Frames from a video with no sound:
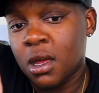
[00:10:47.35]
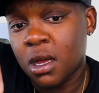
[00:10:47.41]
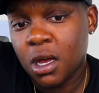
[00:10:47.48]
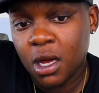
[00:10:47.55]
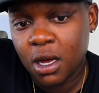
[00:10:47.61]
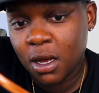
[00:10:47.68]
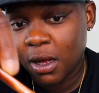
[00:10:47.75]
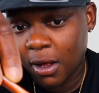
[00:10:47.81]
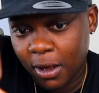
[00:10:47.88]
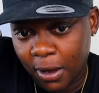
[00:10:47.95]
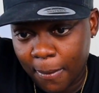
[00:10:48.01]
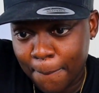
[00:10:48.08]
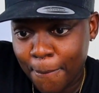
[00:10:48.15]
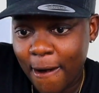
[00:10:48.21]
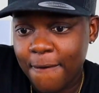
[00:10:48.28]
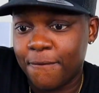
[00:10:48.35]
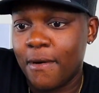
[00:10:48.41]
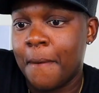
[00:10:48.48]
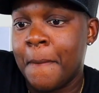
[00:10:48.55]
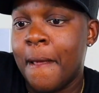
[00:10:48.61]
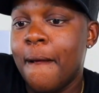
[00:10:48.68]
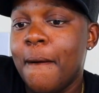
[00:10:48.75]
Pray for
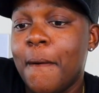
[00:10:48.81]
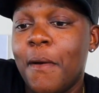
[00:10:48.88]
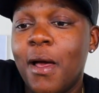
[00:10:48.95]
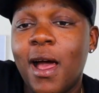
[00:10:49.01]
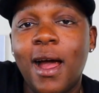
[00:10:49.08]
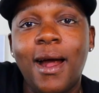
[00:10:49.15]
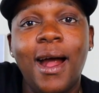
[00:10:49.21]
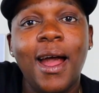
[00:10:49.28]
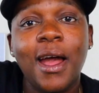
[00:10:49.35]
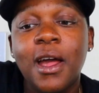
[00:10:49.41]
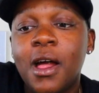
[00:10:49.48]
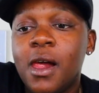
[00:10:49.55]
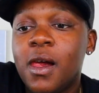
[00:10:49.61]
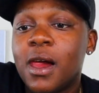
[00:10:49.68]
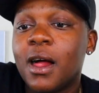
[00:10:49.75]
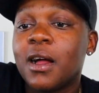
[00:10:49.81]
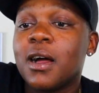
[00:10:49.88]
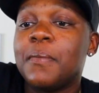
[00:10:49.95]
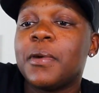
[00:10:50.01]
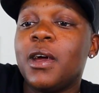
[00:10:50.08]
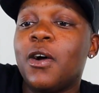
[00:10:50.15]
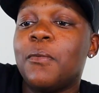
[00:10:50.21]
me.
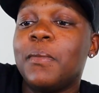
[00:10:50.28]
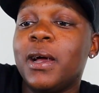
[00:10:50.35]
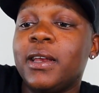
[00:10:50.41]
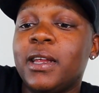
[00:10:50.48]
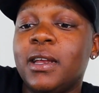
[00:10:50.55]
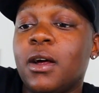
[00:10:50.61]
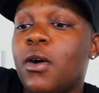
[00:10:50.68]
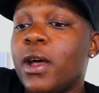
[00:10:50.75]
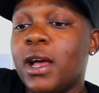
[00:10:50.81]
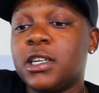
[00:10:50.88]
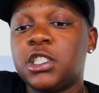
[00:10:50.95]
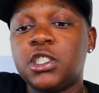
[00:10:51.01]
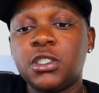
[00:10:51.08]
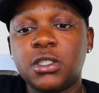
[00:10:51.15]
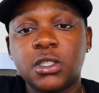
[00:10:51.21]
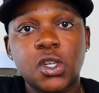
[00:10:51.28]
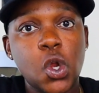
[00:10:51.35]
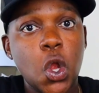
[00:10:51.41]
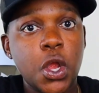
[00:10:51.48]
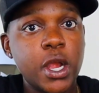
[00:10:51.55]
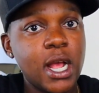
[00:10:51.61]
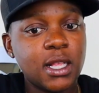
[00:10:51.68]
Come here on Monday, don't have shit,
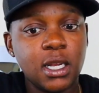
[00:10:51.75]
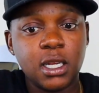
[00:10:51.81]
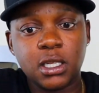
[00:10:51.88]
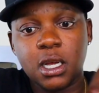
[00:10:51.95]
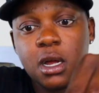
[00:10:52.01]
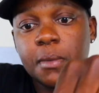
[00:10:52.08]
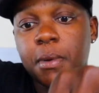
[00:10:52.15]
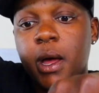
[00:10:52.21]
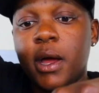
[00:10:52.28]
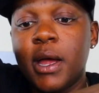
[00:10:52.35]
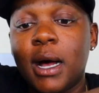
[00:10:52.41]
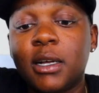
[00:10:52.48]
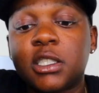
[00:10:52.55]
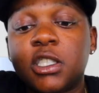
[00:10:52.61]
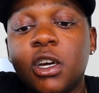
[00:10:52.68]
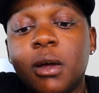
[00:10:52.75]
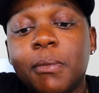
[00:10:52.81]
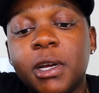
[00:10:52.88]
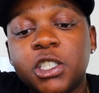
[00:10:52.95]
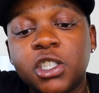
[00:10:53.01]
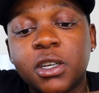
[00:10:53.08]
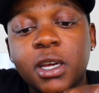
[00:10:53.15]
nothing to talk about. Y'all still in
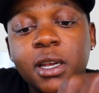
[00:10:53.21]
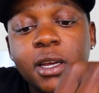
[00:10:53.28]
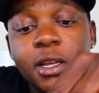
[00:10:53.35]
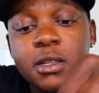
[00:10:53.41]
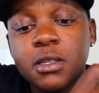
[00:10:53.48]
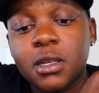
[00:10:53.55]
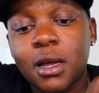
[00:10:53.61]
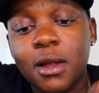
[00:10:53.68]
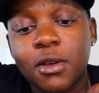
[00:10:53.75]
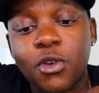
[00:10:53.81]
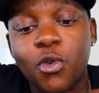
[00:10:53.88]
my shenanigans. I